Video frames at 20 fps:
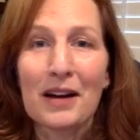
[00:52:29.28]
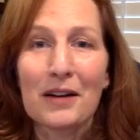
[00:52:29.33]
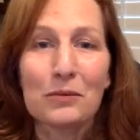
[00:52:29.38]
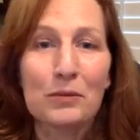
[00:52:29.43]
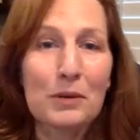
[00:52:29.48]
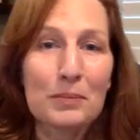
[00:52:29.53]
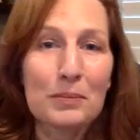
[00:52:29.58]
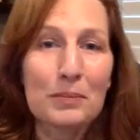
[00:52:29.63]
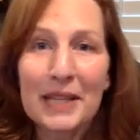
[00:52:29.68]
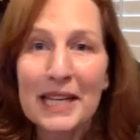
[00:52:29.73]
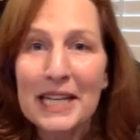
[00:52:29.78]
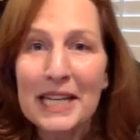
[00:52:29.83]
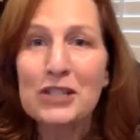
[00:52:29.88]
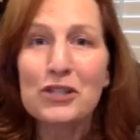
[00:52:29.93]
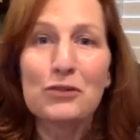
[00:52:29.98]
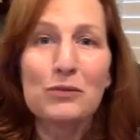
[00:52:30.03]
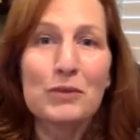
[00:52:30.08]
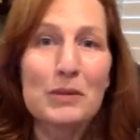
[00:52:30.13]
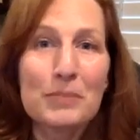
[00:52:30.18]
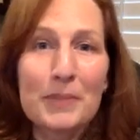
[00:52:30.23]

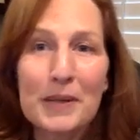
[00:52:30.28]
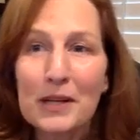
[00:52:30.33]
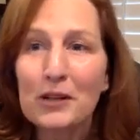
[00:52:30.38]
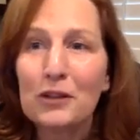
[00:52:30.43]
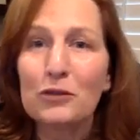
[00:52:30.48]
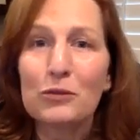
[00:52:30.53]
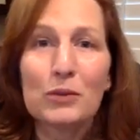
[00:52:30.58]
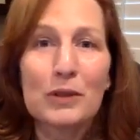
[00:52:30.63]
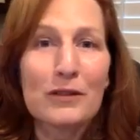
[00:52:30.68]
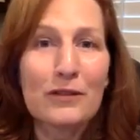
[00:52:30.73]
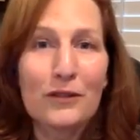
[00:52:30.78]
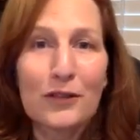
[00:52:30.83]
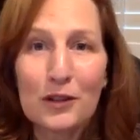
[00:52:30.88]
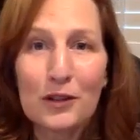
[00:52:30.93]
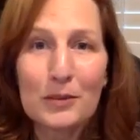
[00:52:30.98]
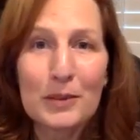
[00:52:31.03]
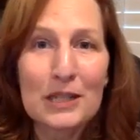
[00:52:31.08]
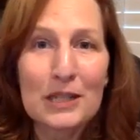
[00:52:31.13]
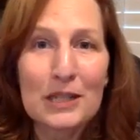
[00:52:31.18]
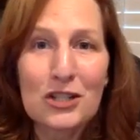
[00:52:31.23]
replaced, rebuilt,
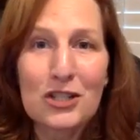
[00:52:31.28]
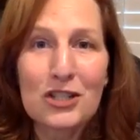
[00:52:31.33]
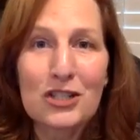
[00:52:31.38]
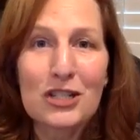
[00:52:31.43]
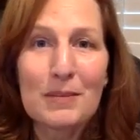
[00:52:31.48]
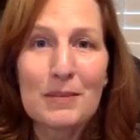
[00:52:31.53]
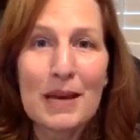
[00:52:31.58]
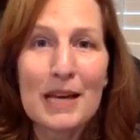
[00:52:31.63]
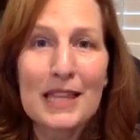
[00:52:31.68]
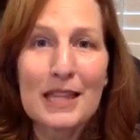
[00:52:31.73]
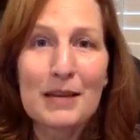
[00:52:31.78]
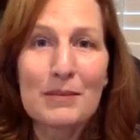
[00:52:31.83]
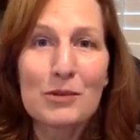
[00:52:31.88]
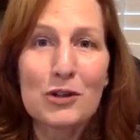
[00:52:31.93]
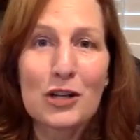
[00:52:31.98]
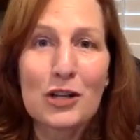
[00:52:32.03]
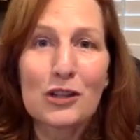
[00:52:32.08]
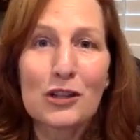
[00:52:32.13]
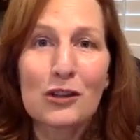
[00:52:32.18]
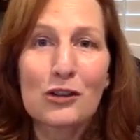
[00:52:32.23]
refurbished to make them
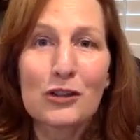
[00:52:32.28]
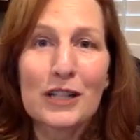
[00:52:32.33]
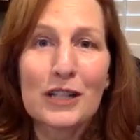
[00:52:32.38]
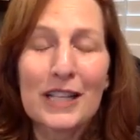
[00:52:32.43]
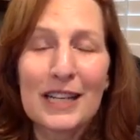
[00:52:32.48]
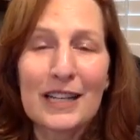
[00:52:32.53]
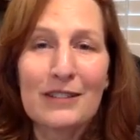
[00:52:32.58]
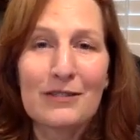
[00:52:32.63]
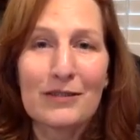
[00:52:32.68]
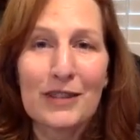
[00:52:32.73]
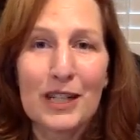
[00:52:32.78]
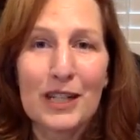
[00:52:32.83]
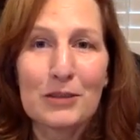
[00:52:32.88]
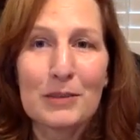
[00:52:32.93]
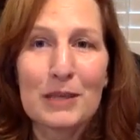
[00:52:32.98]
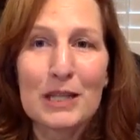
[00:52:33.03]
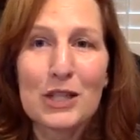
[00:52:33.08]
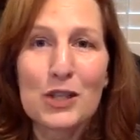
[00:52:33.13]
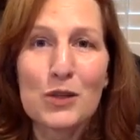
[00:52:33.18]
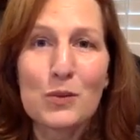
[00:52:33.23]
good learning
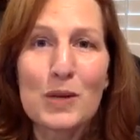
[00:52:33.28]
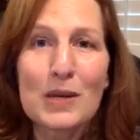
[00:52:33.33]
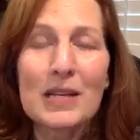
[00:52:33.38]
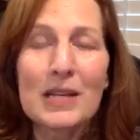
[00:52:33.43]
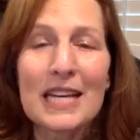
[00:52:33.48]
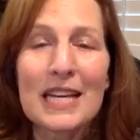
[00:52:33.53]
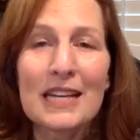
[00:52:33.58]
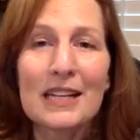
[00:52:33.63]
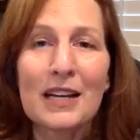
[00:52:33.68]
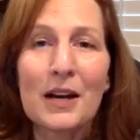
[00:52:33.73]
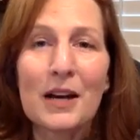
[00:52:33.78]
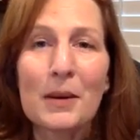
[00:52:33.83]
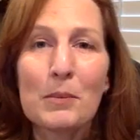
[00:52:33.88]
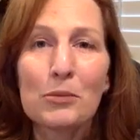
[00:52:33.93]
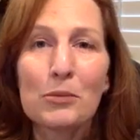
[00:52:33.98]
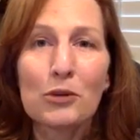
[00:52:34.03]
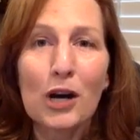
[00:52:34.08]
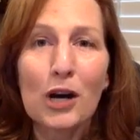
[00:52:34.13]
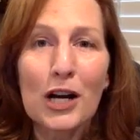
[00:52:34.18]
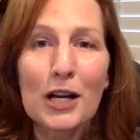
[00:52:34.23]
environments. We need
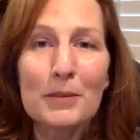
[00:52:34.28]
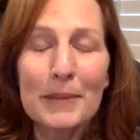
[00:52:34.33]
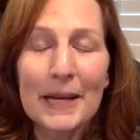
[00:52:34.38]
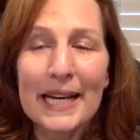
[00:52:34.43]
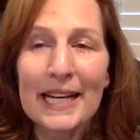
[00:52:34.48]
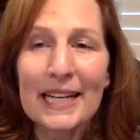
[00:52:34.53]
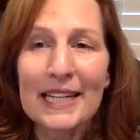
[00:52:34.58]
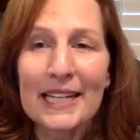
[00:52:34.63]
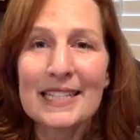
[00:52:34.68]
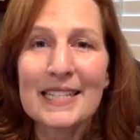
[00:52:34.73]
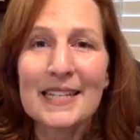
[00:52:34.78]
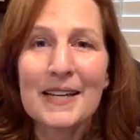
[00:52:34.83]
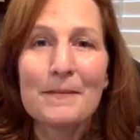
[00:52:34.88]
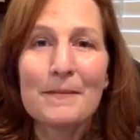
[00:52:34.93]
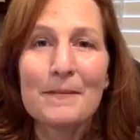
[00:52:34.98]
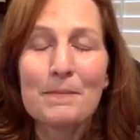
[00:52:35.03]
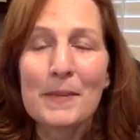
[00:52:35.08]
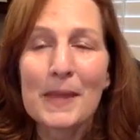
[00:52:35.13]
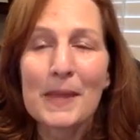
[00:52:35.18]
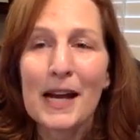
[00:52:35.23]
broadband
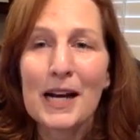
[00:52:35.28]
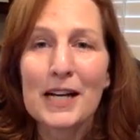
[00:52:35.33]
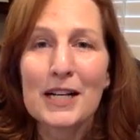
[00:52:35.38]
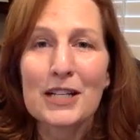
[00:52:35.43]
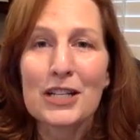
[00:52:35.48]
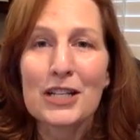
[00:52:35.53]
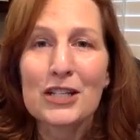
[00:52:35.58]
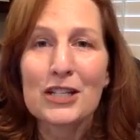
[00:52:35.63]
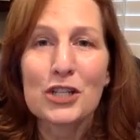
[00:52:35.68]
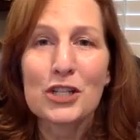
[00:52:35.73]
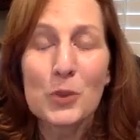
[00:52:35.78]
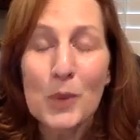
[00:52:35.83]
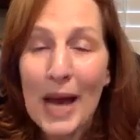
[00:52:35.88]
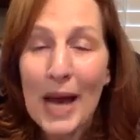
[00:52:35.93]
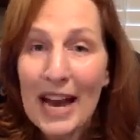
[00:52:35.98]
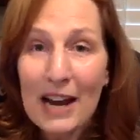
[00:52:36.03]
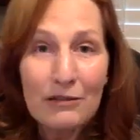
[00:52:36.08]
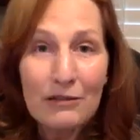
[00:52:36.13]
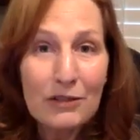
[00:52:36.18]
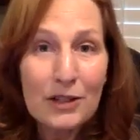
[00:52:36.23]
to
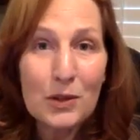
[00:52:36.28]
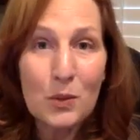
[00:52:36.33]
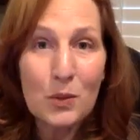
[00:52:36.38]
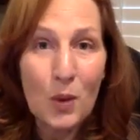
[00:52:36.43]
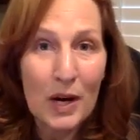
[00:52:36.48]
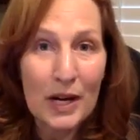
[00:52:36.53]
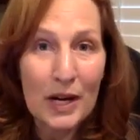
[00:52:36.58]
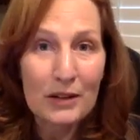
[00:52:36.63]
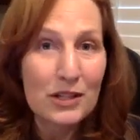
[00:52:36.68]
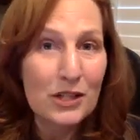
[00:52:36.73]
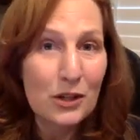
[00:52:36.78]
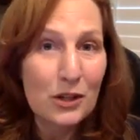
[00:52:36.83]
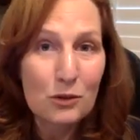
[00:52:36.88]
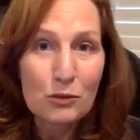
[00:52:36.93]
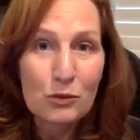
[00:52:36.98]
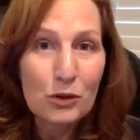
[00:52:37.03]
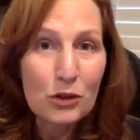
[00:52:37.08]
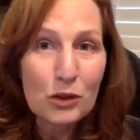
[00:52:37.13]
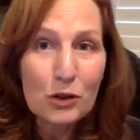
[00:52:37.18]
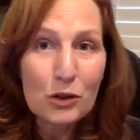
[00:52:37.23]
everyone. So
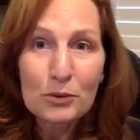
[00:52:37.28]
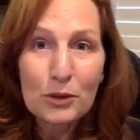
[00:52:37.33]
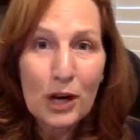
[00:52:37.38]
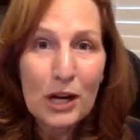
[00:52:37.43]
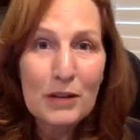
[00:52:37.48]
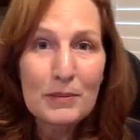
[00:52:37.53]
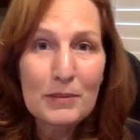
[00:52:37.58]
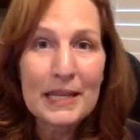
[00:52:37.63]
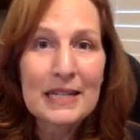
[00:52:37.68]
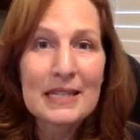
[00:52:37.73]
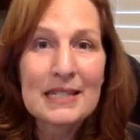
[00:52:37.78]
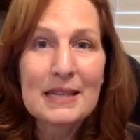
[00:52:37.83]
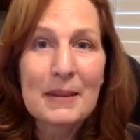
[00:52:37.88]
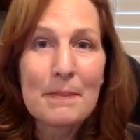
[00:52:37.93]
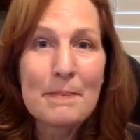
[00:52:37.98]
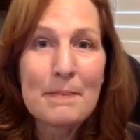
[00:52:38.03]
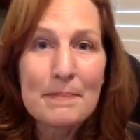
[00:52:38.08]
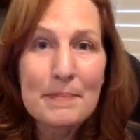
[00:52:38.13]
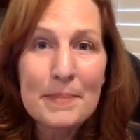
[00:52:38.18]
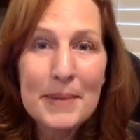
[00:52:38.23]
rural broadband is
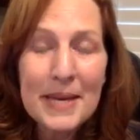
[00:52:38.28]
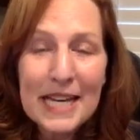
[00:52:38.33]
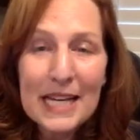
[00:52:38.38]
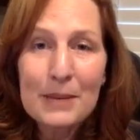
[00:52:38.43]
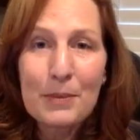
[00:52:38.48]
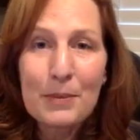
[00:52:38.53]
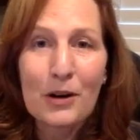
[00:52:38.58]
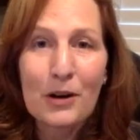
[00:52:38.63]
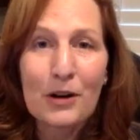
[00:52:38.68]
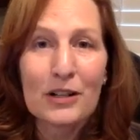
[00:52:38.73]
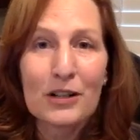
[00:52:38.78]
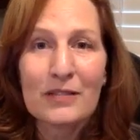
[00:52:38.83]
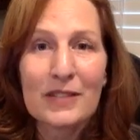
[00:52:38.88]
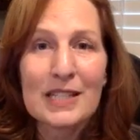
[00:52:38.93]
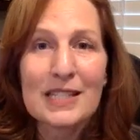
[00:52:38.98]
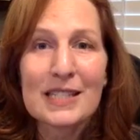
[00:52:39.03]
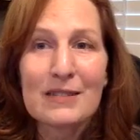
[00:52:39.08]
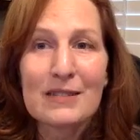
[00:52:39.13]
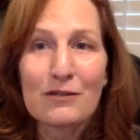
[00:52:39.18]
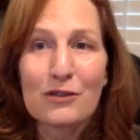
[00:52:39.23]
a big part of
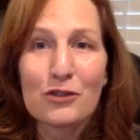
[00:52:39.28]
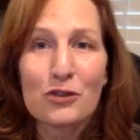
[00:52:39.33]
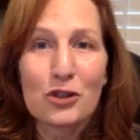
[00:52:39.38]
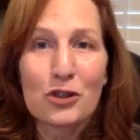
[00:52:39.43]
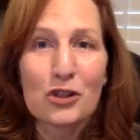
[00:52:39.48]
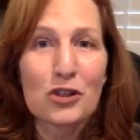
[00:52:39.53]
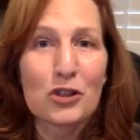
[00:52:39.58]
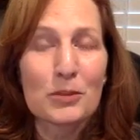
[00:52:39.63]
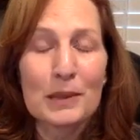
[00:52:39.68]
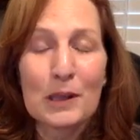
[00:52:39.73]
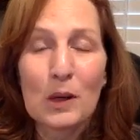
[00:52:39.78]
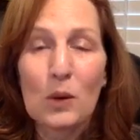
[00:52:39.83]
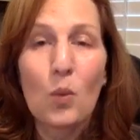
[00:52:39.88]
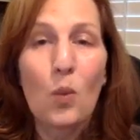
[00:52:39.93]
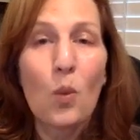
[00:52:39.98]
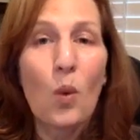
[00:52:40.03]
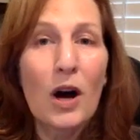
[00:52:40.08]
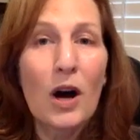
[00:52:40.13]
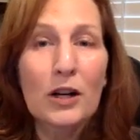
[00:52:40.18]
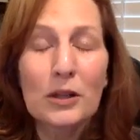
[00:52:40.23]
this infrastructure bill.
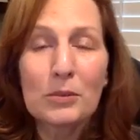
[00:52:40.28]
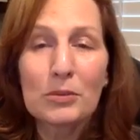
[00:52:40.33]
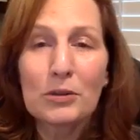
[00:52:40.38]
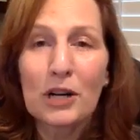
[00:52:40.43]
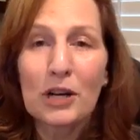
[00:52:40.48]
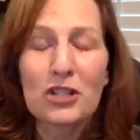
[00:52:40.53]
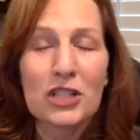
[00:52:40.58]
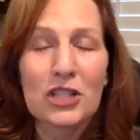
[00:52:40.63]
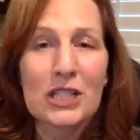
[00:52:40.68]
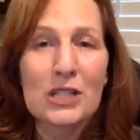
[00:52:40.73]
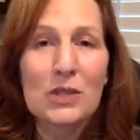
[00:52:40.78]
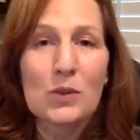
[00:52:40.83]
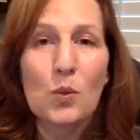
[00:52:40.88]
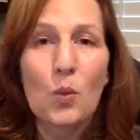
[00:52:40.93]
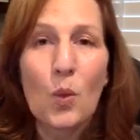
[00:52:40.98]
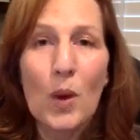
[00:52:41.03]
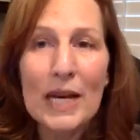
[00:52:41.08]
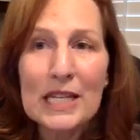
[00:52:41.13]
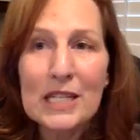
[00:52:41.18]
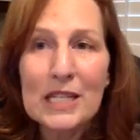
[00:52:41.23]
Water projects,
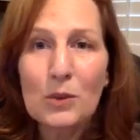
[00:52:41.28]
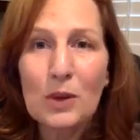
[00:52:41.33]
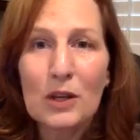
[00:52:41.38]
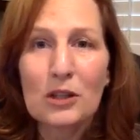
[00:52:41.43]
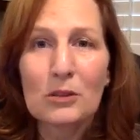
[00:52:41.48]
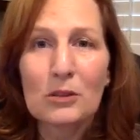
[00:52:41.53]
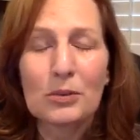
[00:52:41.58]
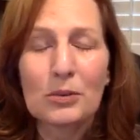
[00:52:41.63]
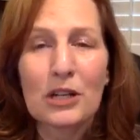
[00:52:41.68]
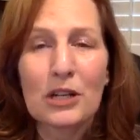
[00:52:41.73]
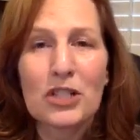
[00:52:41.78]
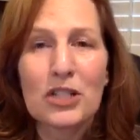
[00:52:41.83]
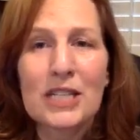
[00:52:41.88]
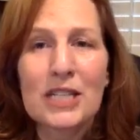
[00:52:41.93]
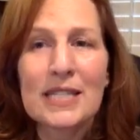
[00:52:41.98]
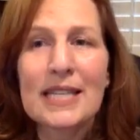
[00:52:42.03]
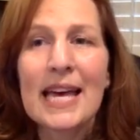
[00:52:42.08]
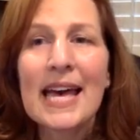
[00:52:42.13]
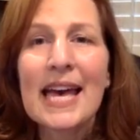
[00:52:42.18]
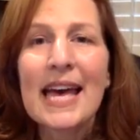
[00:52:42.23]
wastewater
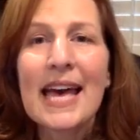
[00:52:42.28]
projects,